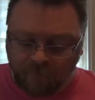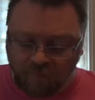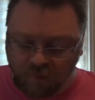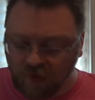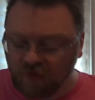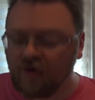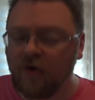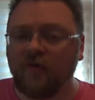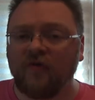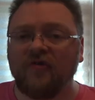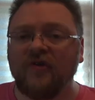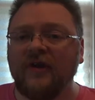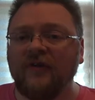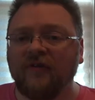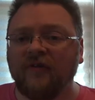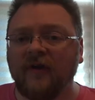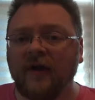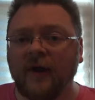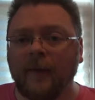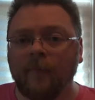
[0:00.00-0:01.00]
There's no
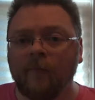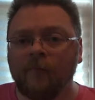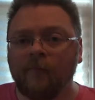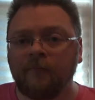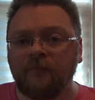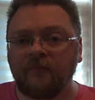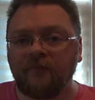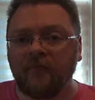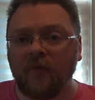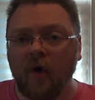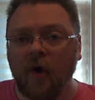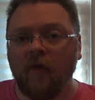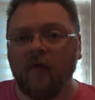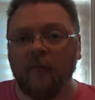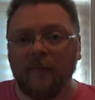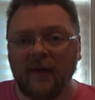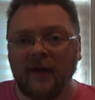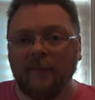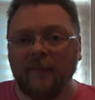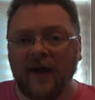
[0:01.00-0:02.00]
seasoning on
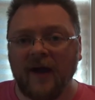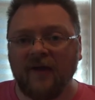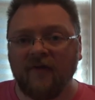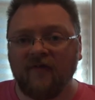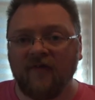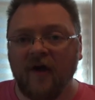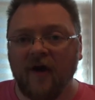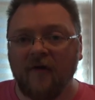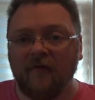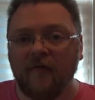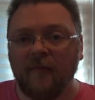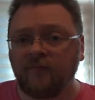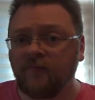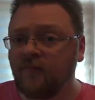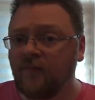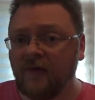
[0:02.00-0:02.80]
the meat by itself.